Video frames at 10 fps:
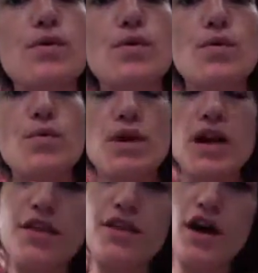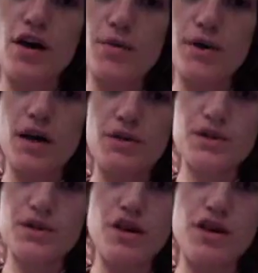what I thought when I was
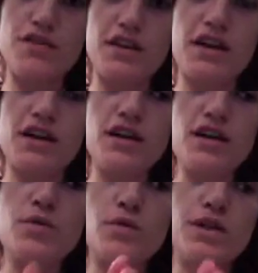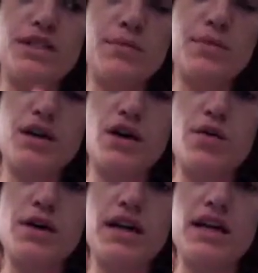carving was I'm going to go
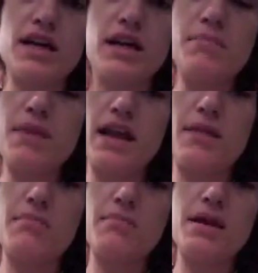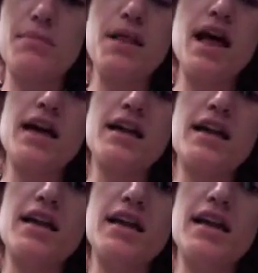in and paint it black,
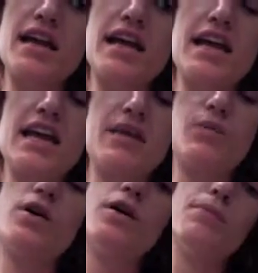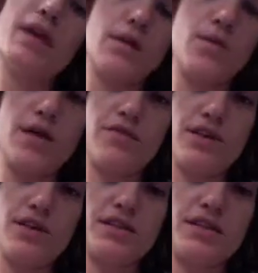and well, I'll paint it white
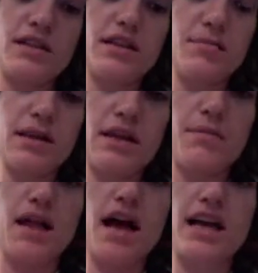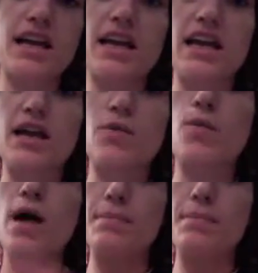first and then paint it black and wipe it